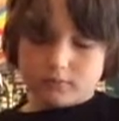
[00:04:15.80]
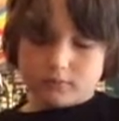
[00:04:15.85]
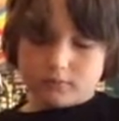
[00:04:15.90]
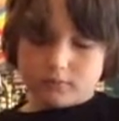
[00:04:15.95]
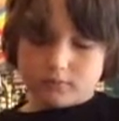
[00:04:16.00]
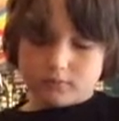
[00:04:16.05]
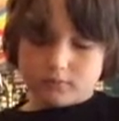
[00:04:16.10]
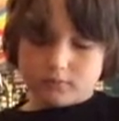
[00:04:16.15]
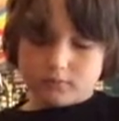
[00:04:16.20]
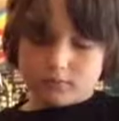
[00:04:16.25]

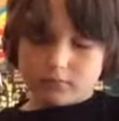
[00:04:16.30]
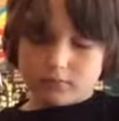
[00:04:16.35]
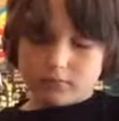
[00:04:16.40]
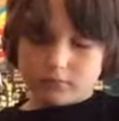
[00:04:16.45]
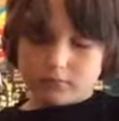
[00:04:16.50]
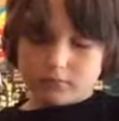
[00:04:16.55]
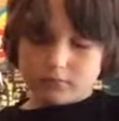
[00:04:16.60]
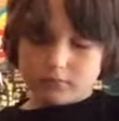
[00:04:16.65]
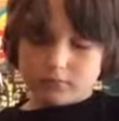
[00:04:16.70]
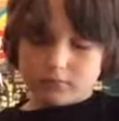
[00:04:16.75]

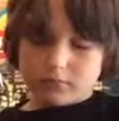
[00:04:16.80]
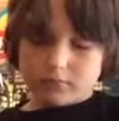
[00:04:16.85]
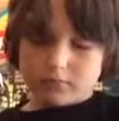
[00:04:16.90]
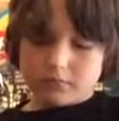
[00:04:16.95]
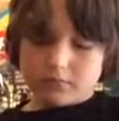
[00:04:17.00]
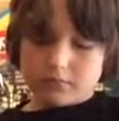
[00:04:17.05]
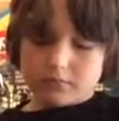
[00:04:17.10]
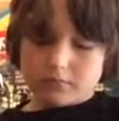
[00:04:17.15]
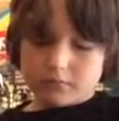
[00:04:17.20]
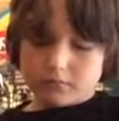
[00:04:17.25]

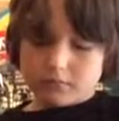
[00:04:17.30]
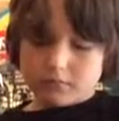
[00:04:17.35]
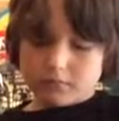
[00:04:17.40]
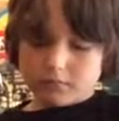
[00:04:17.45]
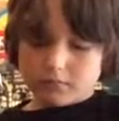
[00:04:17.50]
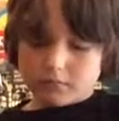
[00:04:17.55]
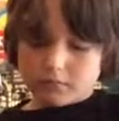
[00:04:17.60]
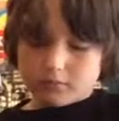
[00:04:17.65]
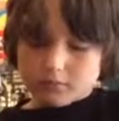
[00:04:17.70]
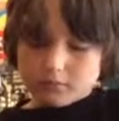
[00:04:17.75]

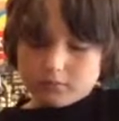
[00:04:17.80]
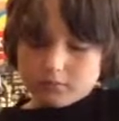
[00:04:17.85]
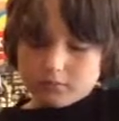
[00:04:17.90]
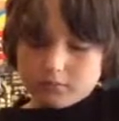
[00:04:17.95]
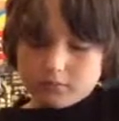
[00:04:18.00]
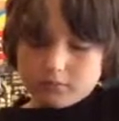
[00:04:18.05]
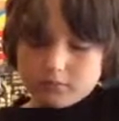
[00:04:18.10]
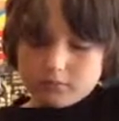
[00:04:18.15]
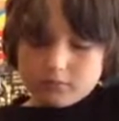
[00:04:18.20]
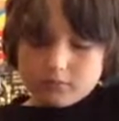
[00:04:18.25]

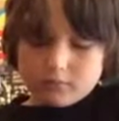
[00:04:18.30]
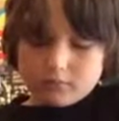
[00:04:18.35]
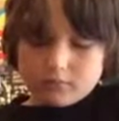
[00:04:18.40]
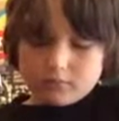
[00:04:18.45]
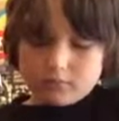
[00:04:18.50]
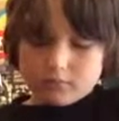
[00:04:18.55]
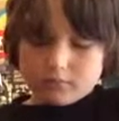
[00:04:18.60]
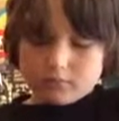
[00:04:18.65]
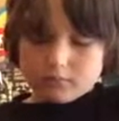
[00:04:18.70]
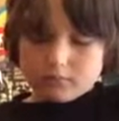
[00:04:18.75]

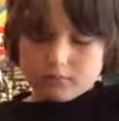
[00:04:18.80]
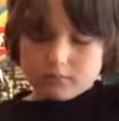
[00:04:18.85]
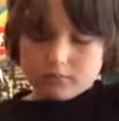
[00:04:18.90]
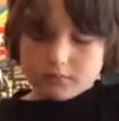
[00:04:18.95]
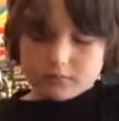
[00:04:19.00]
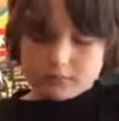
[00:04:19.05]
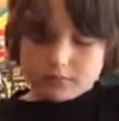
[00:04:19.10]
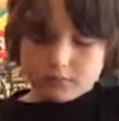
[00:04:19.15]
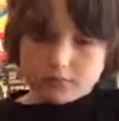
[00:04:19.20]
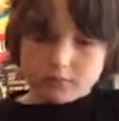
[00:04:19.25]

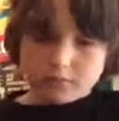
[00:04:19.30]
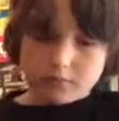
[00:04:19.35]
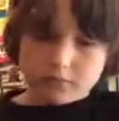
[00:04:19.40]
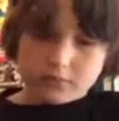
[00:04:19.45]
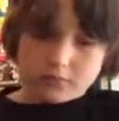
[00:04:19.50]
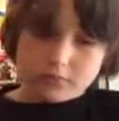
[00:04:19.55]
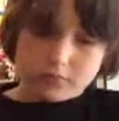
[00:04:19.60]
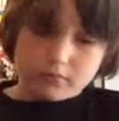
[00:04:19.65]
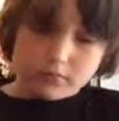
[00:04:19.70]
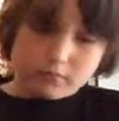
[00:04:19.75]

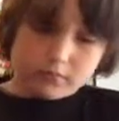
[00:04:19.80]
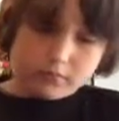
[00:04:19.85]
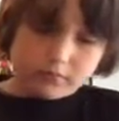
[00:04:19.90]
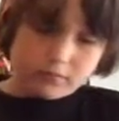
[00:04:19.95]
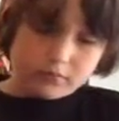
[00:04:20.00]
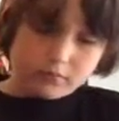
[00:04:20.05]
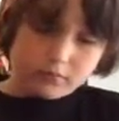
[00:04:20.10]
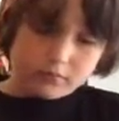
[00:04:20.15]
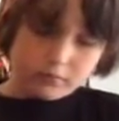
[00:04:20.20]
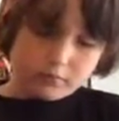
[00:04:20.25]

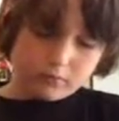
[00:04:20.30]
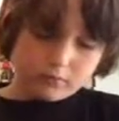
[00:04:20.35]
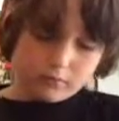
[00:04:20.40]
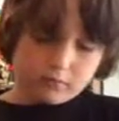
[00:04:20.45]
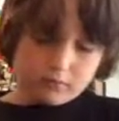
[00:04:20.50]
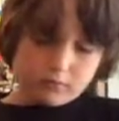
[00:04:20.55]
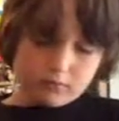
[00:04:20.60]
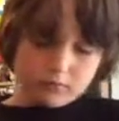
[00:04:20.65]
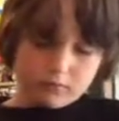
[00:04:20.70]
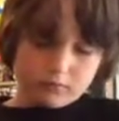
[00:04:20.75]

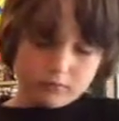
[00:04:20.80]
[no speech]